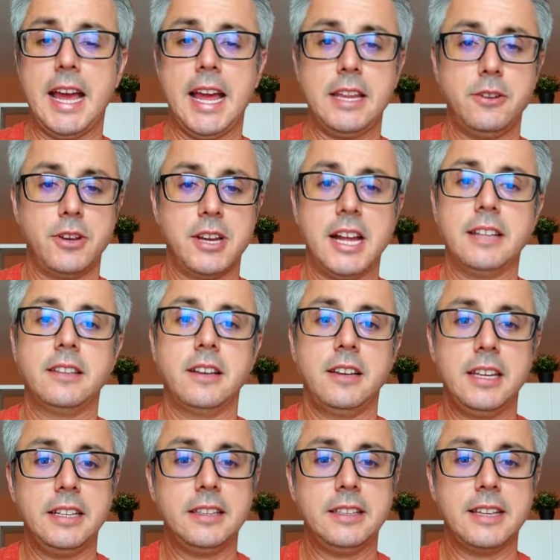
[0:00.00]
and you can
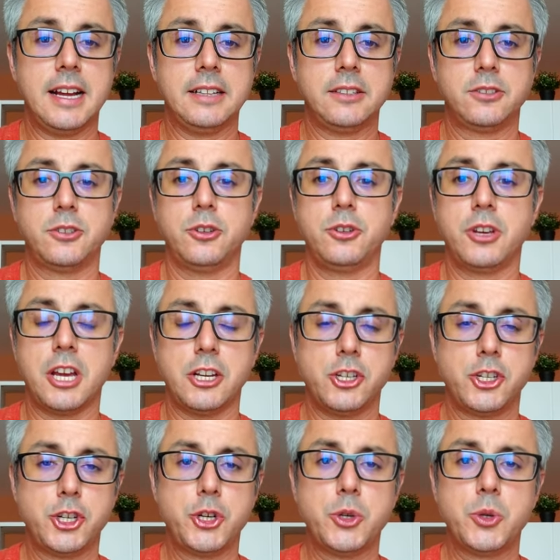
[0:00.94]
delete that. So you
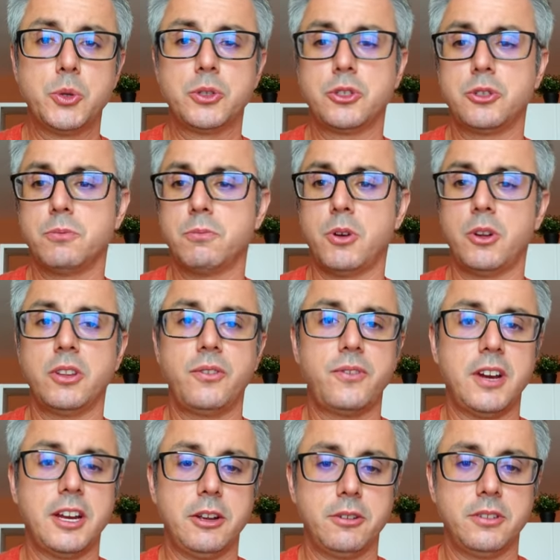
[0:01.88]
can choose to
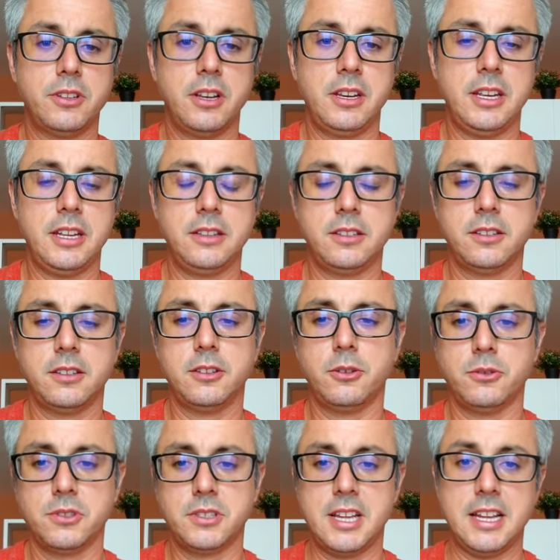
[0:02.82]
modify or delete
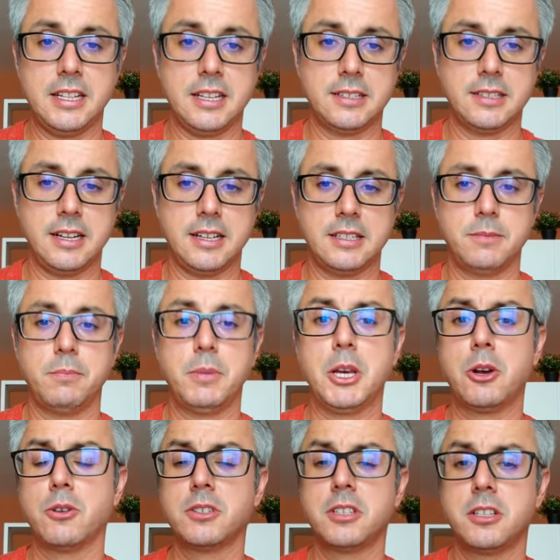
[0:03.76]
those data sets
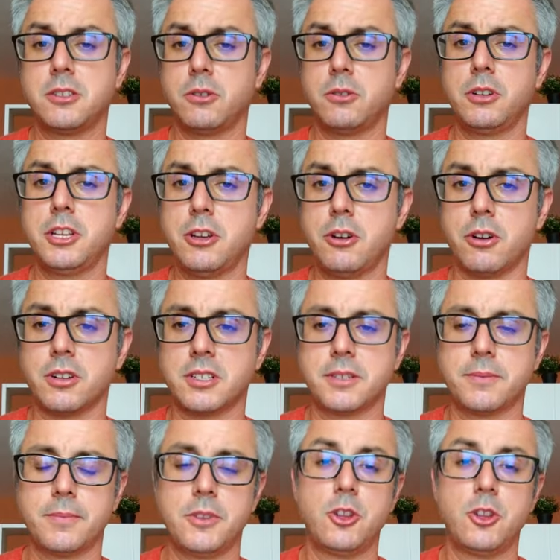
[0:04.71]
because it's only yours.